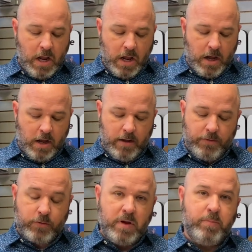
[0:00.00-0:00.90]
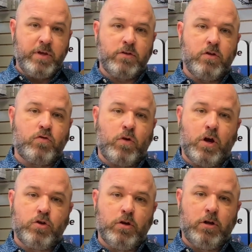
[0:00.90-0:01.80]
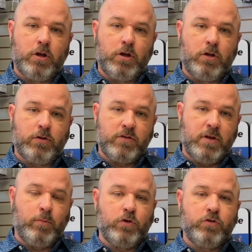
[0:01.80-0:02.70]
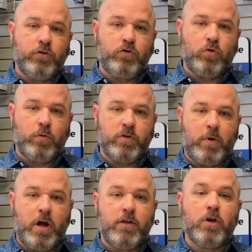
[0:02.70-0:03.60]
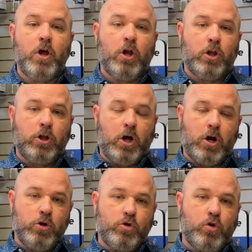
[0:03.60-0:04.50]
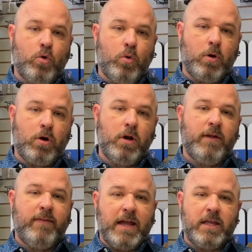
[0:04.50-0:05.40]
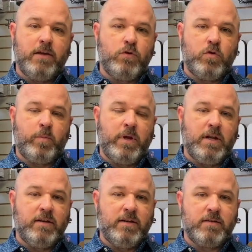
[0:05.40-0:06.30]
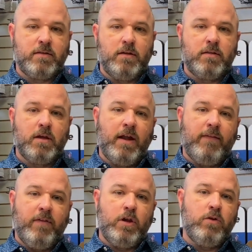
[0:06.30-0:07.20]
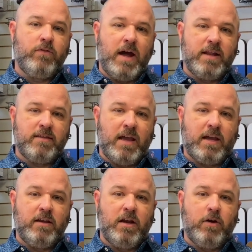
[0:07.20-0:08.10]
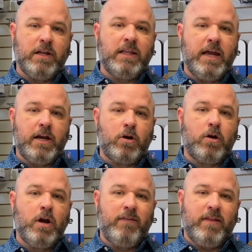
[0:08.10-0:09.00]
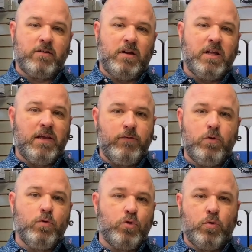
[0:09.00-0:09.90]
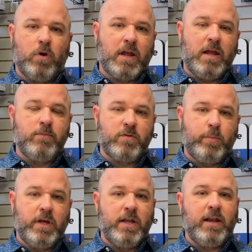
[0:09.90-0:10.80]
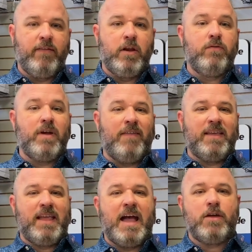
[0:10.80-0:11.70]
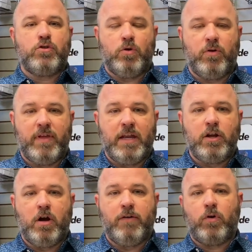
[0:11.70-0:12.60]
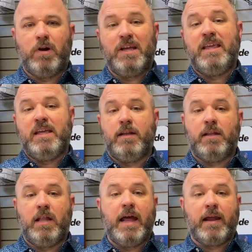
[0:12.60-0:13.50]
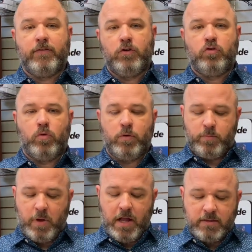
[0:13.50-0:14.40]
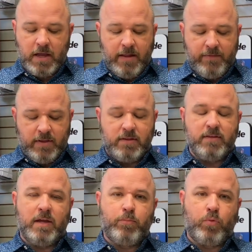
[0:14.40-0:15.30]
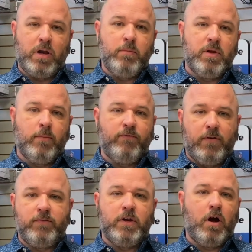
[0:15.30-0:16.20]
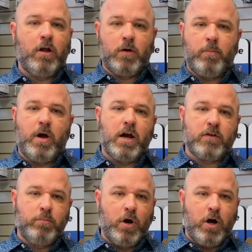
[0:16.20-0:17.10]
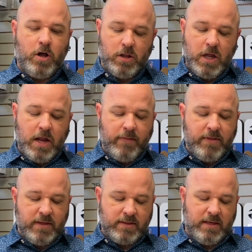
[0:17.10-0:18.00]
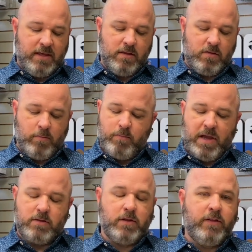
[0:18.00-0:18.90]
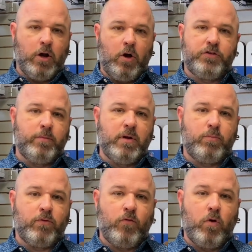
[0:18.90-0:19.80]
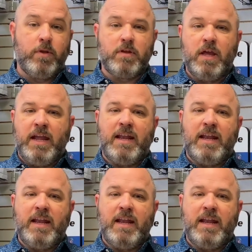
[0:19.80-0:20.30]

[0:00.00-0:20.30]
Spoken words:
3-piece construction, similar to the Tour Response, large core, that gives you speed and distance. Then you've got a secondary layer that's going to give you short game spin, and then you've got the cast urethane cover, again, like the Tour Response. This is a premium $50 a box ball. This is basically the ultimate in performance. It